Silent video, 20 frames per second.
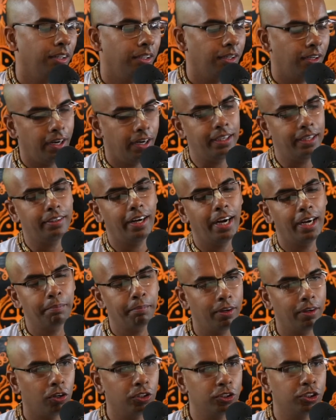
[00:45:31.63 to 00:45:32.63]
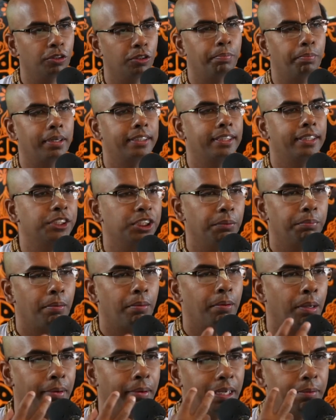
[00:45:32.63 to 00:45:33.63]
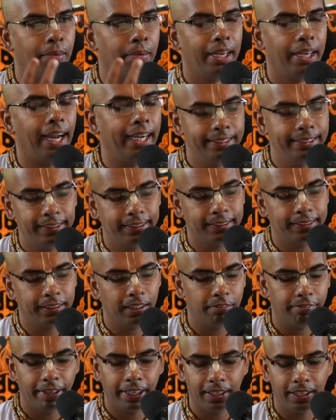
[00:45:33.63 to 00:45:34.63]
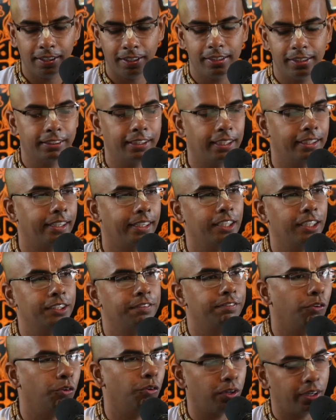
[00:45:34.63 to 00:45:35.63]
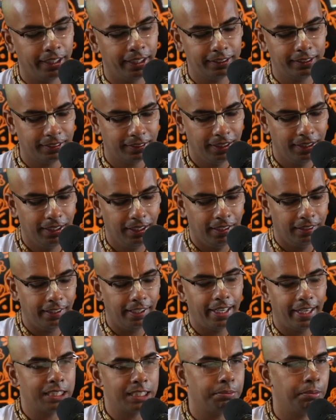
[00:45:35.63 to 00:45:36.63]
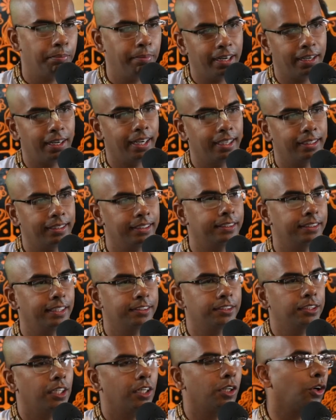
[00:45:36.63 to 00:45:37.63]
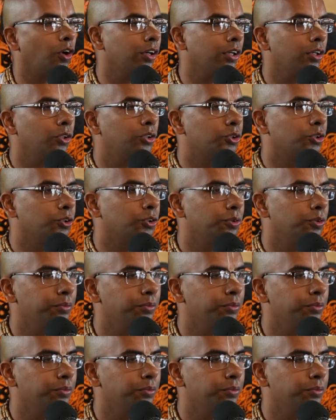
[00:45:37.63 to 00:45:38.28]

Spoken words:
Correct? And by also Pratyaksha Pramana, by my eyes itself, I can understand it has 4 legs and it has been made like this. There is a drawer also.